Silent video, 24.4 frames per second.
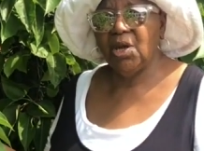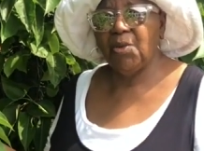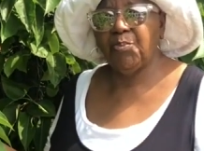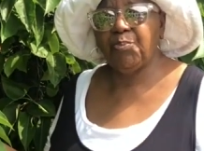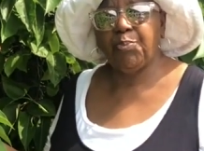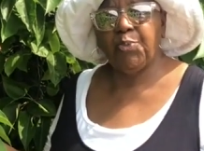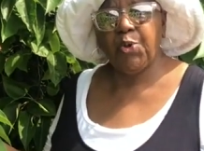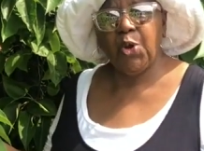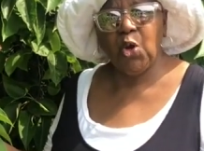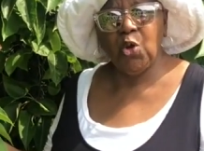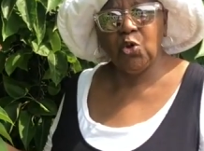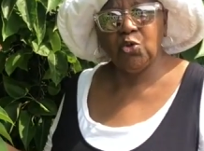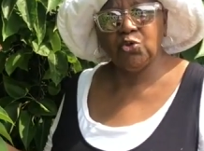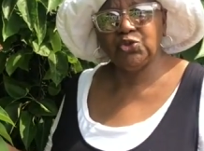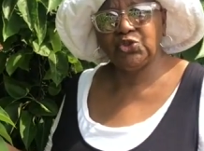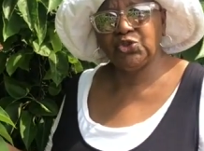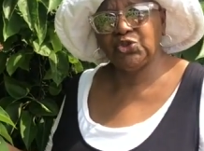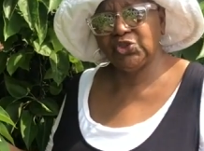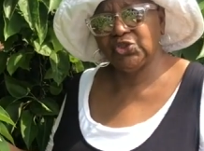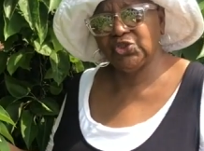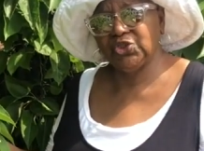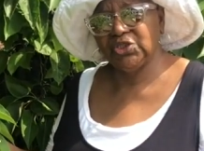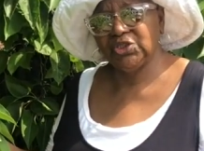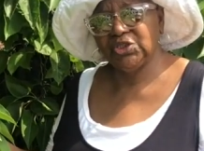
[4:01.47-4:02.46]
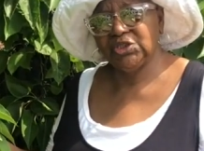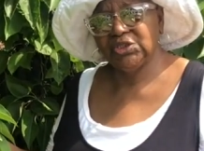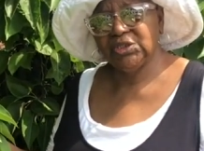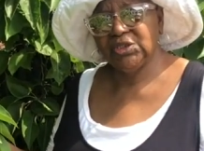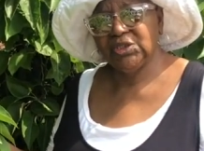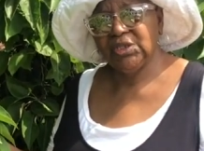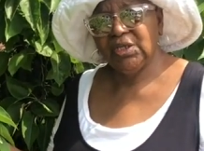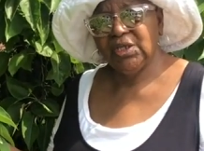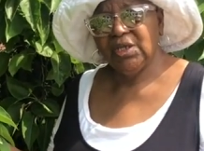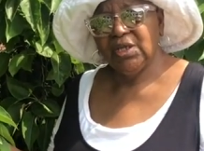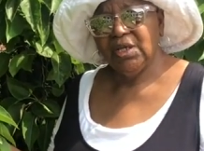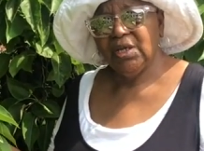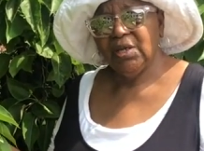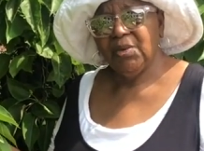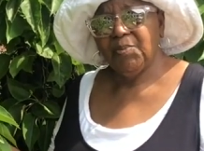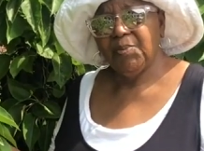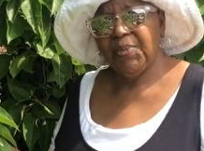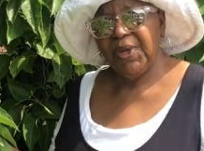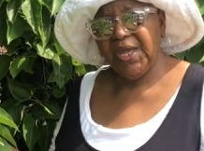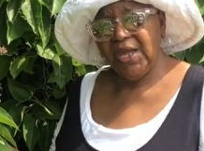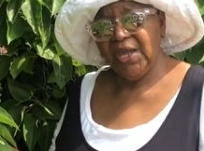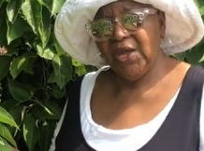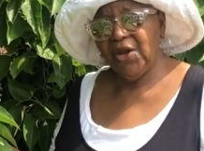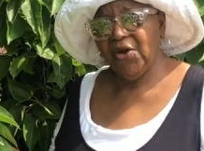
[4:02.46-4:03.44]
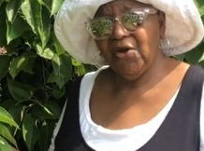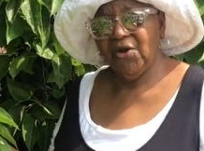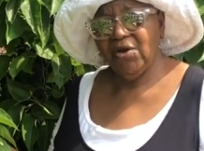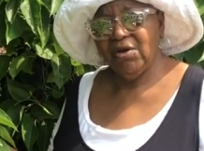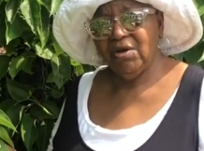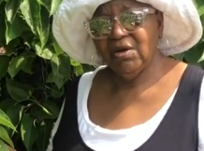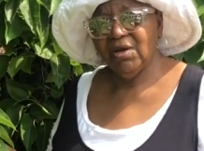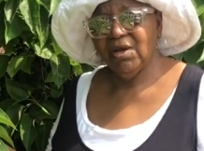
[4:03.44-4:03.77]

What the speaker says: a poached pear?